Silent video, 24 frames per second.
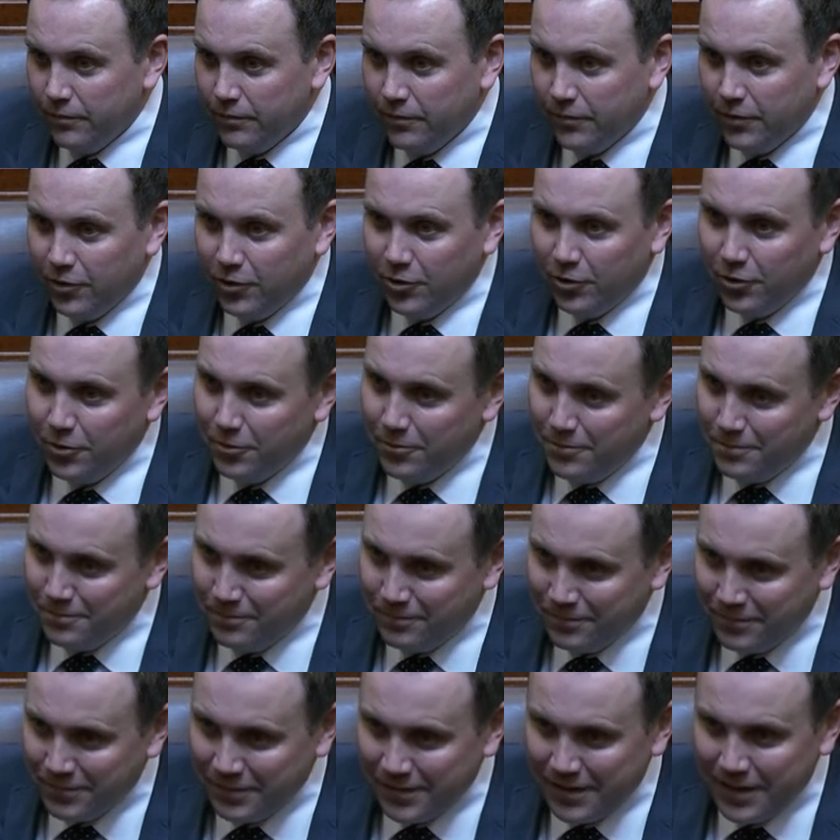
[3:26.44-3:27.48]
So
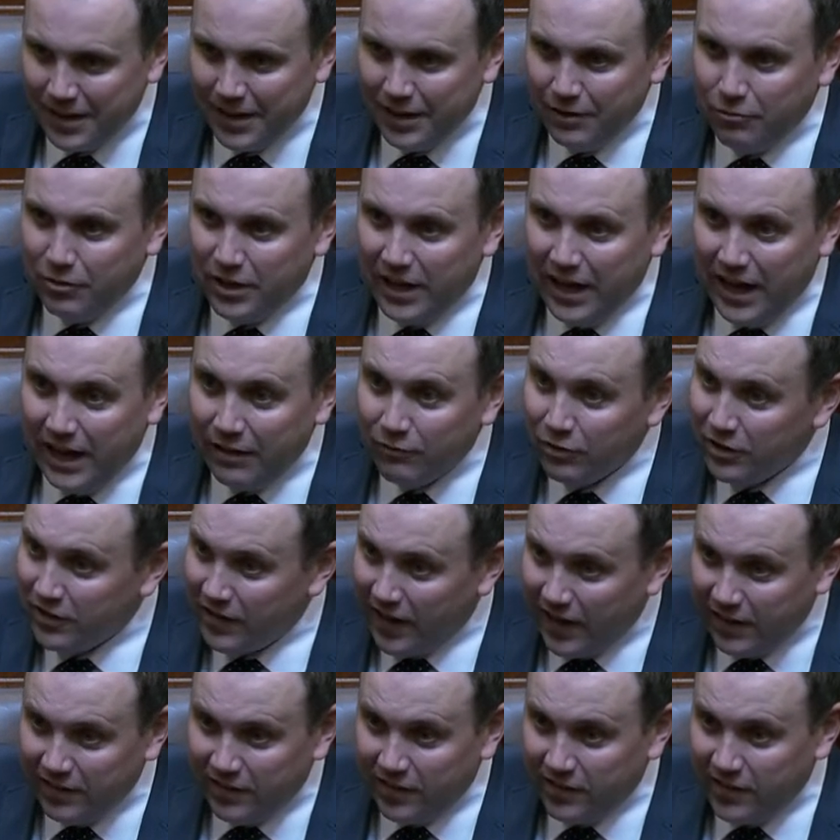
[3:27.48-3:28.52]
if we haven't
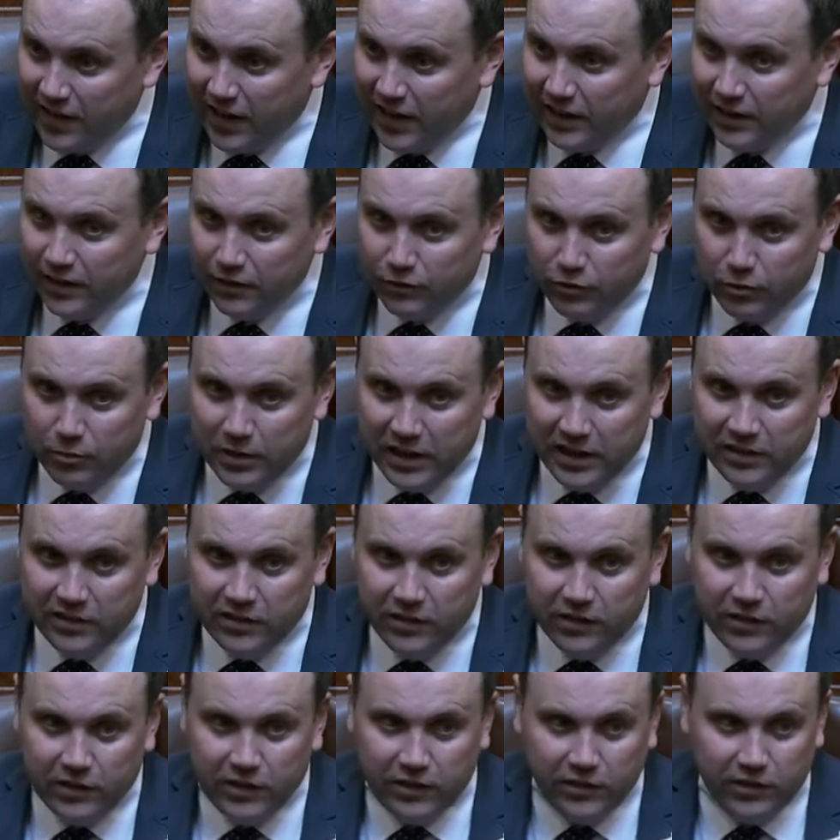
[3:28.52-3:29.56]
had to tackle it from
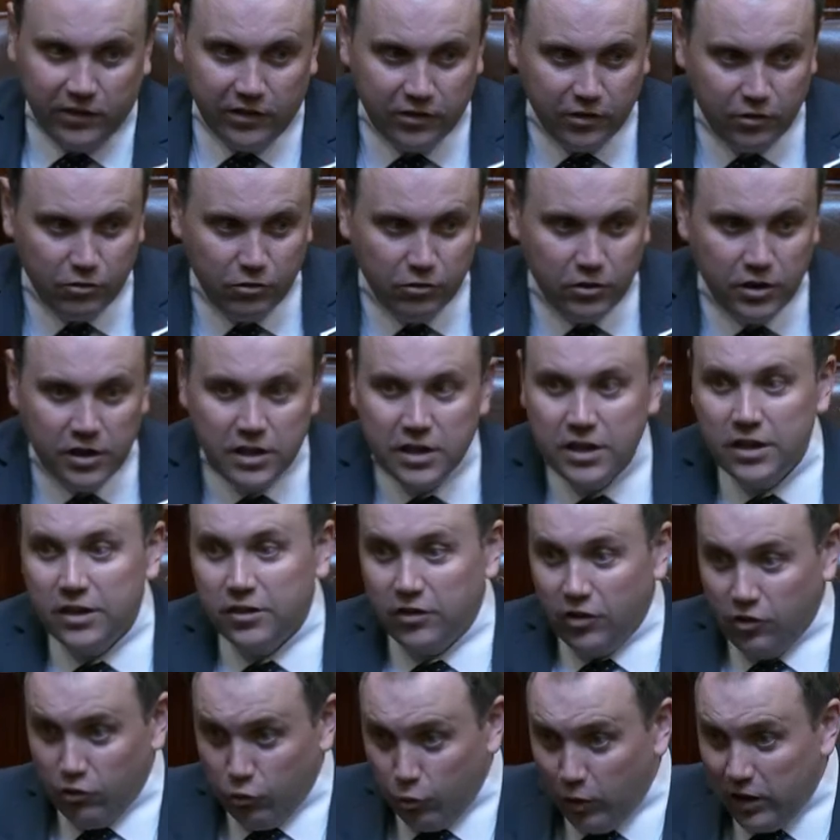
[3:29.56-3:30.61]
1862
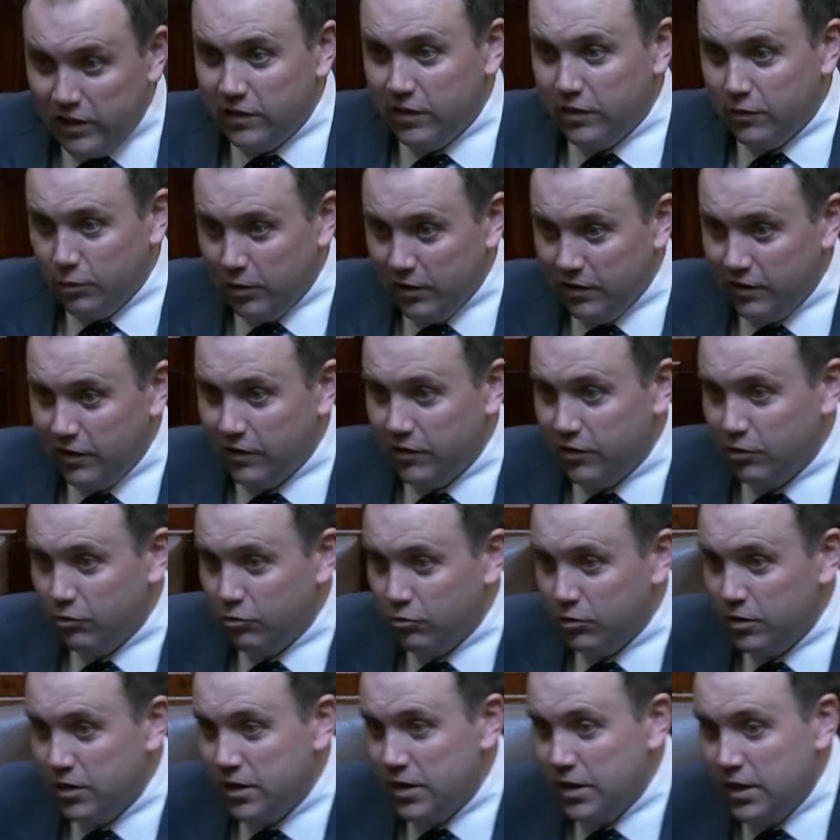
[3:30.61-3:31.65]
to
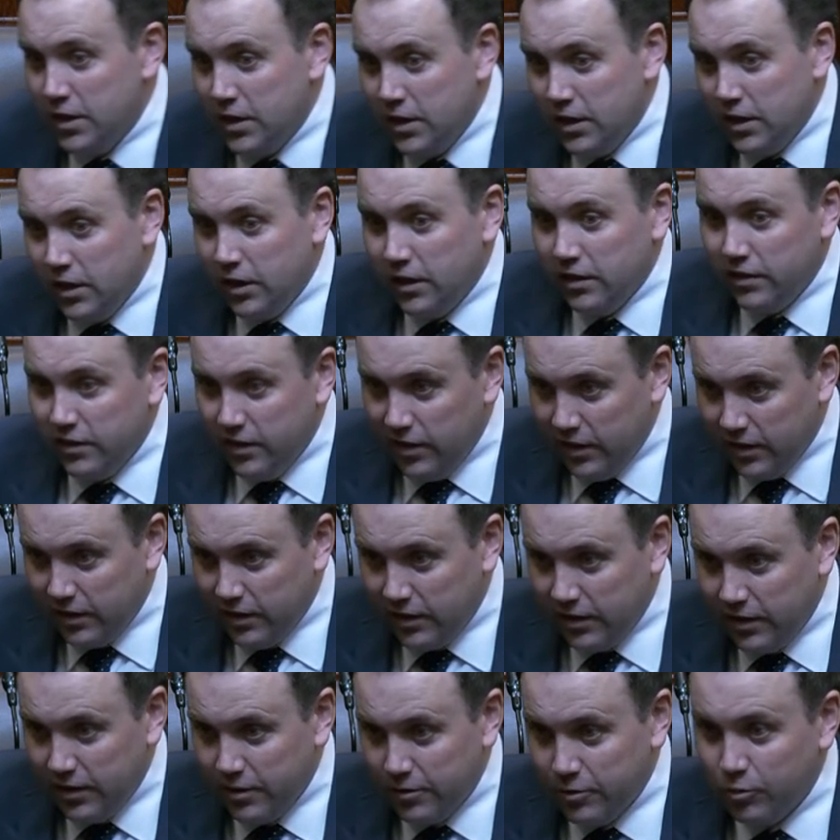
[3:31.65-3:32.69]
2022, I
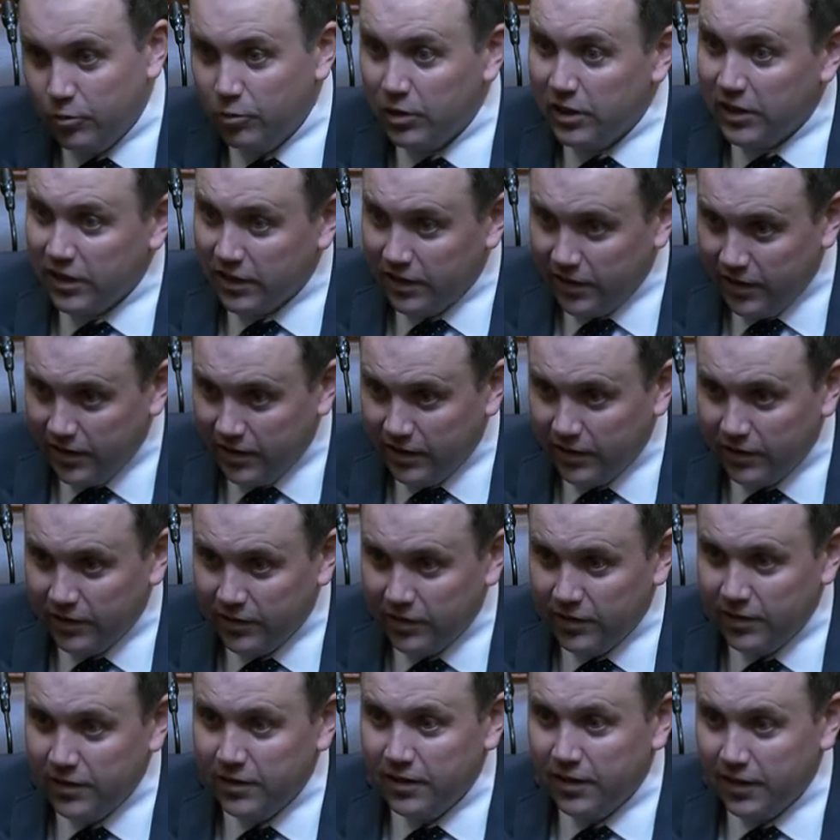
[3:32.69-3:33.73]
think we can kick
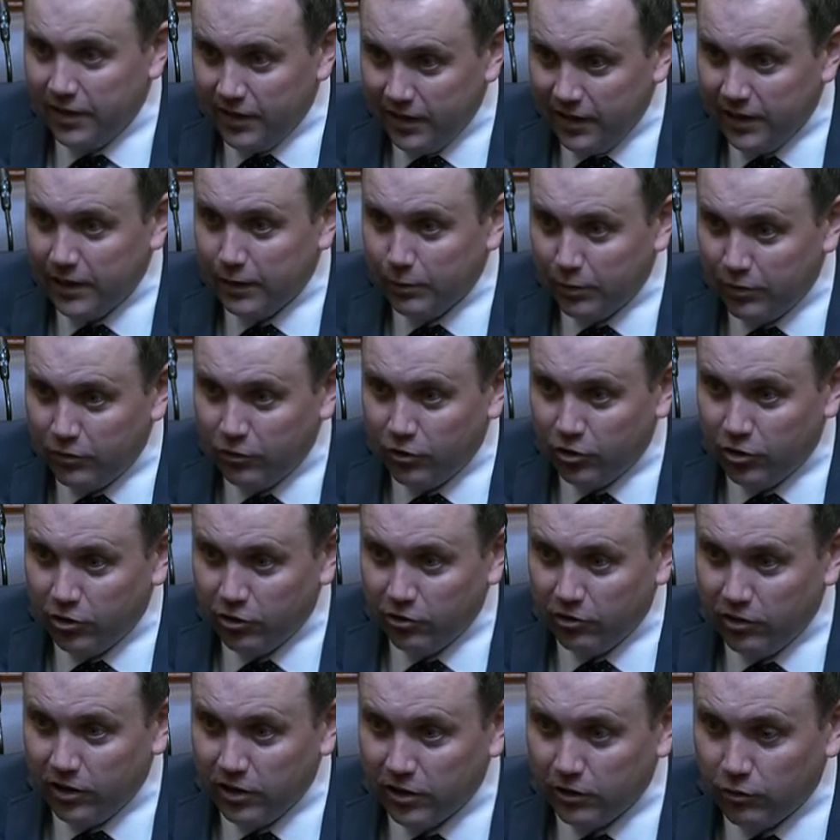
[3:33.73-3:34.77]
it a little bit
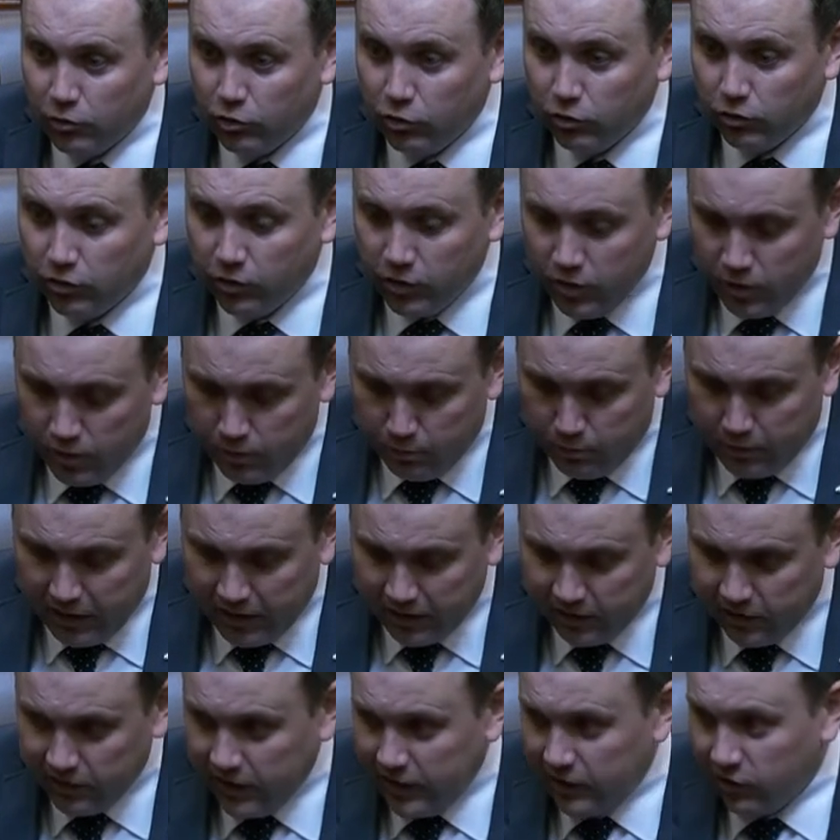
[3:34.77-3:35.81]
further along the road. Back
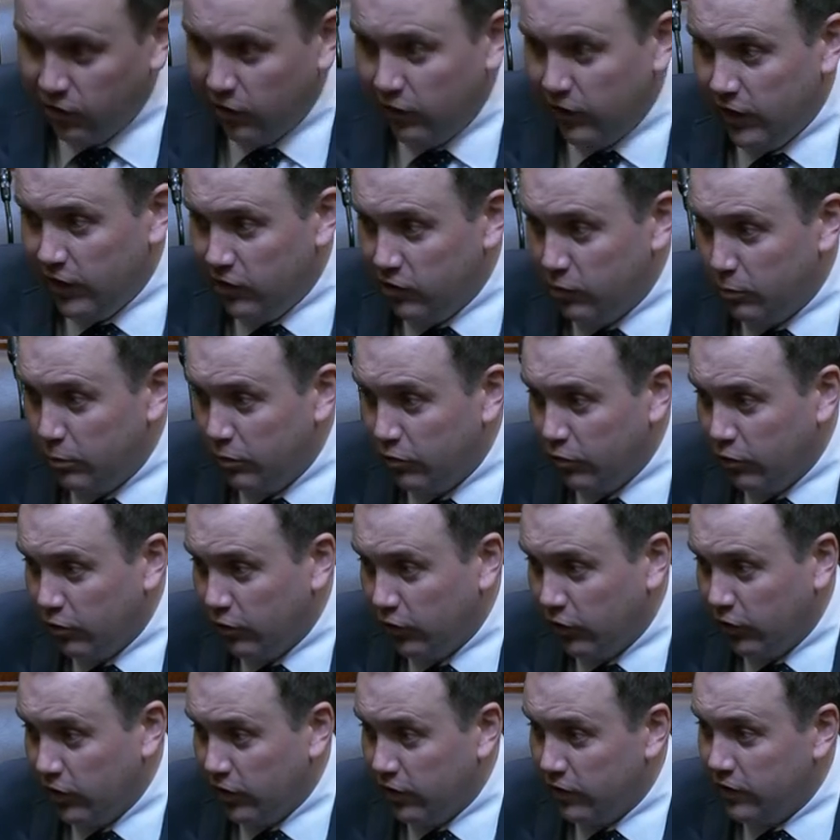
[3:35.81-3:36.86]
to the legislation before
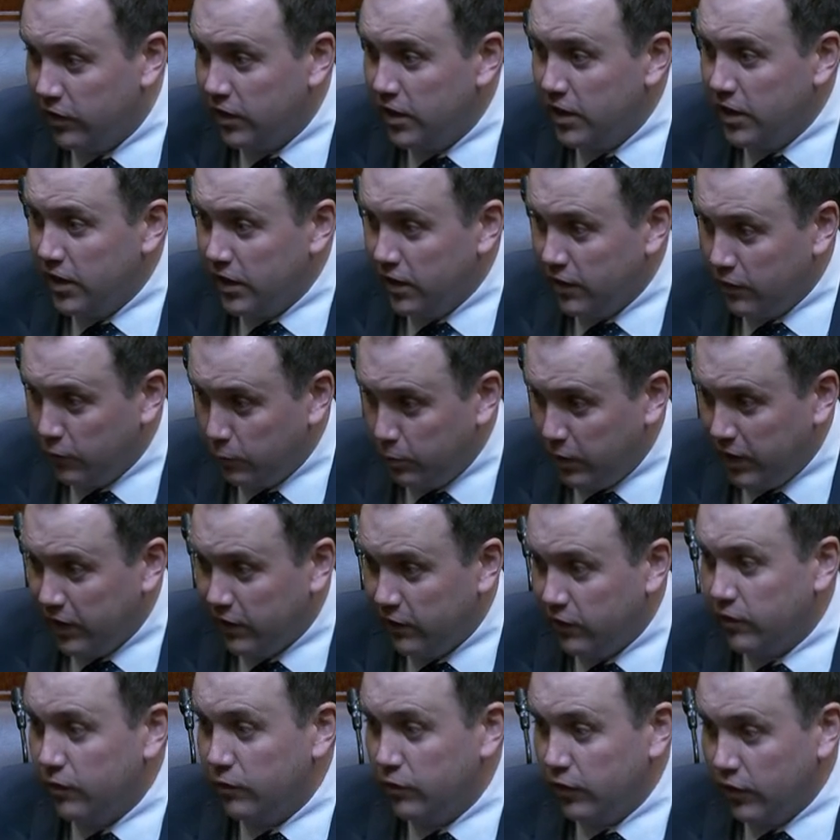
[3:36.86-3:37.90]
us tonight. It's
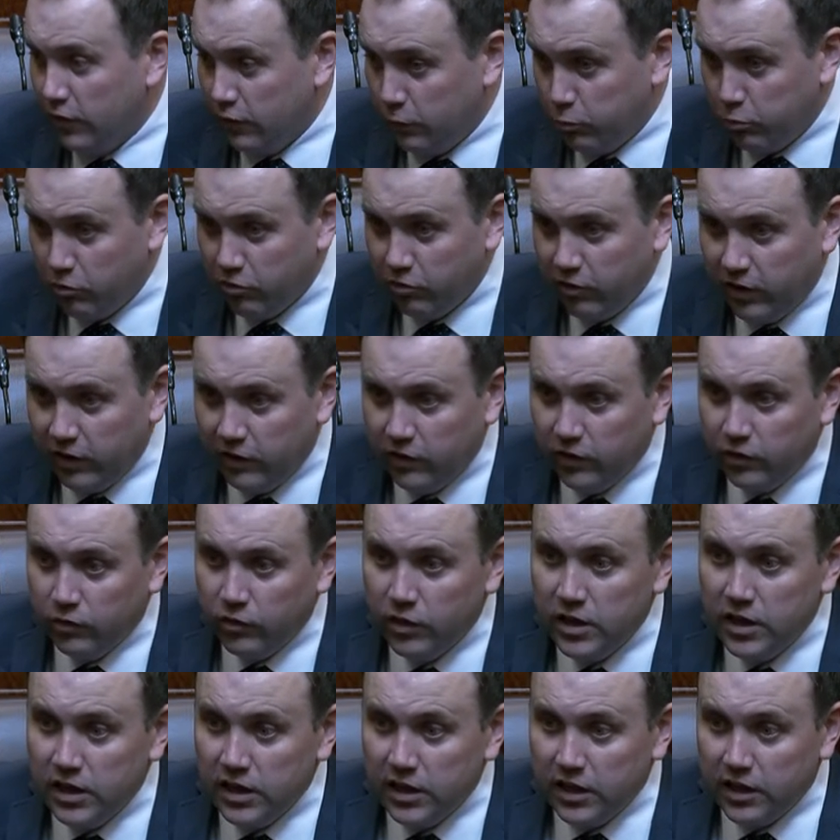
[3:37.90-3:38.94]
positive, it's progressive,
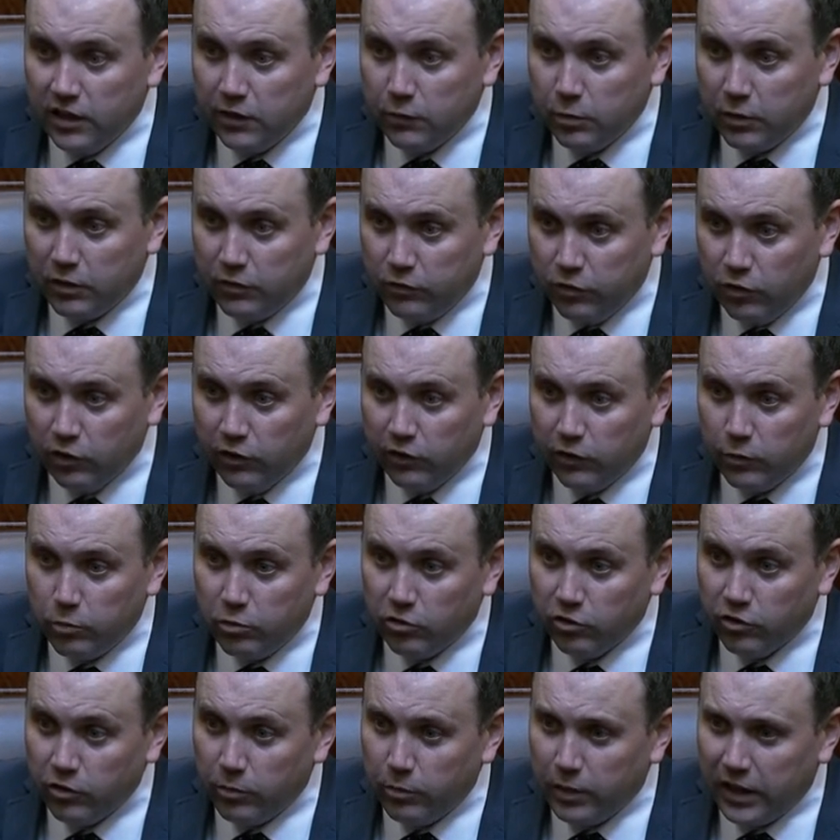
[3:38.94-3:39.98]
it has my full
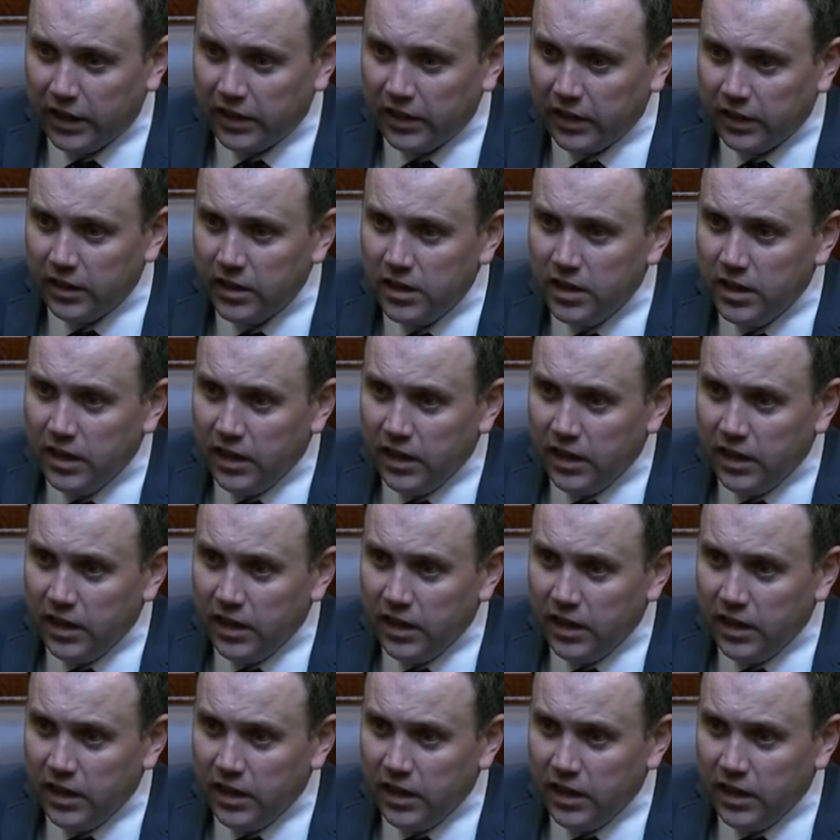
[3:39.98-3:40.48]
support and backing.